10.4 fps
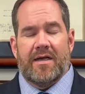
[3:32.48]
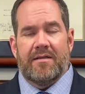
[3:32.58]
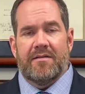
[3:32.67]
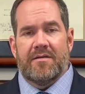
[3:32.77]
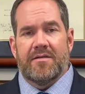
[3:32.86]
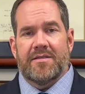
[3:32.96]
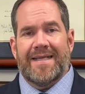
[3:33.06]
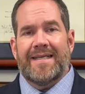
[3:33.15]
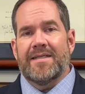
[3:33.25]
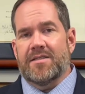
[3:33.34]

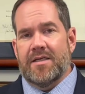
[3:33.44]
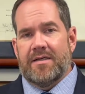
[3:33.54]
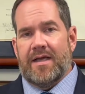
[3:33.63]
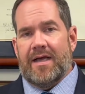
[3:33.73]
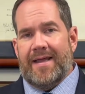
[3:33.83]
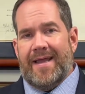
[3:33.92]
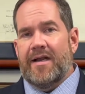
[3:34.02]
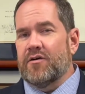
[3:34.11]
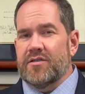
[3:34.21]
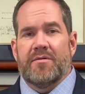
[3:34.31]
decedent's
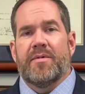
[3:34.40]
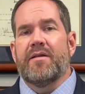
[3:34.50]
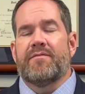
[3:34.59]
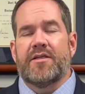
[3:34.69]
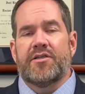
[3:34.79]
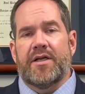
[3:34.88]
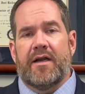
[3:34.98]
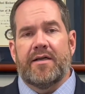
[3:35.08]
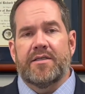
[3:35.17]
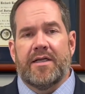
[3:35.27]
heirs and
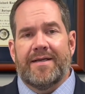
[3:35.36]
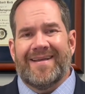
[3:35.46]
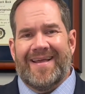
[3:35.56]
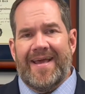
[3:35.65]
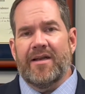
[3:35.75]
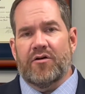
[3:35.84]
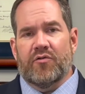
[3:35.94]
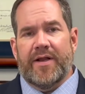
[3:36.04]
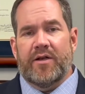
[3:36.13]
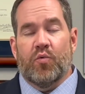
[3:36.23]
beneficiaries can
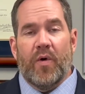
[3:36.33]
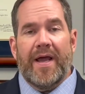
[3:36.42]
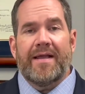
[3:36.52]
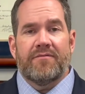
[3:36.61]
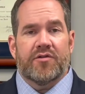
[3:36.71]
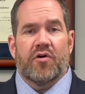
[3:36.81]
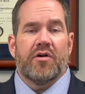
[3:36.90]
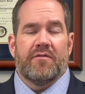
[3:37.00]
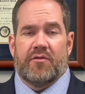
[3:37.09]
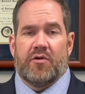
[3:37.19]
agree to waive certain
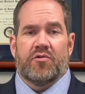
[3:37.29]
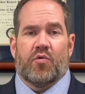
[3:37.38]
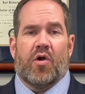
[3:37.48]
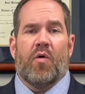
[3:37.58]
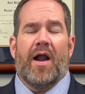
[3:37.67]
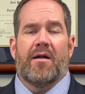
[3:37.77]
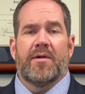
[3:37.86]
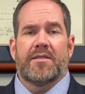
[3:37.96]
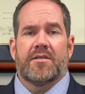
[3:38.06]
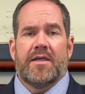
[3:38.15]
of those
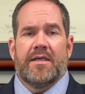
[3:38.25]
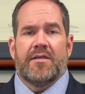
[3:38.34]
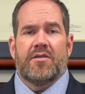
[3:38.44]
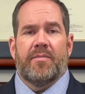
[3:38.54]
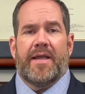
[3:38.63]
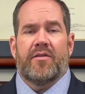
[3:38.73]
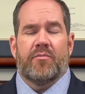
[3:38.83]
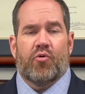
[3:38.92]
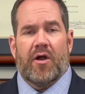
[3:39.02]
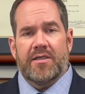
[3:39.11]
requirements to make the
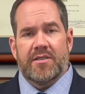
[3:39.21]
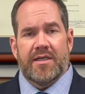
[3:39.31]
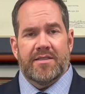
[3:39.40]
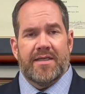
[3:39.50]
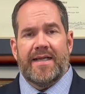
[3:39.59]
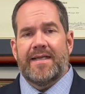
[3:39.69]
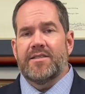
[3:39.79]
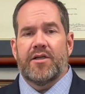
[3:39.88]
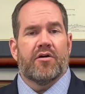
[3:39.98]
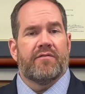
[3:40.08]
process
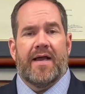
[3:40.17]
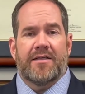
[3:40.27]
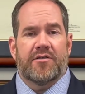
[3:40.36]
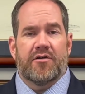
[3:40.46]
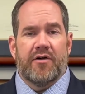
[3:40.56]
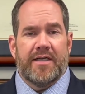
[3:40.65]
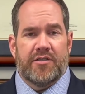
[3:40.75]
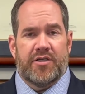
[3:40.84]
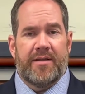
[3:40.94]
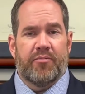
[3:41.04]
easier, faster, and
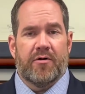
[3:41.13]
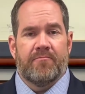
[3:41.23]
cheaper.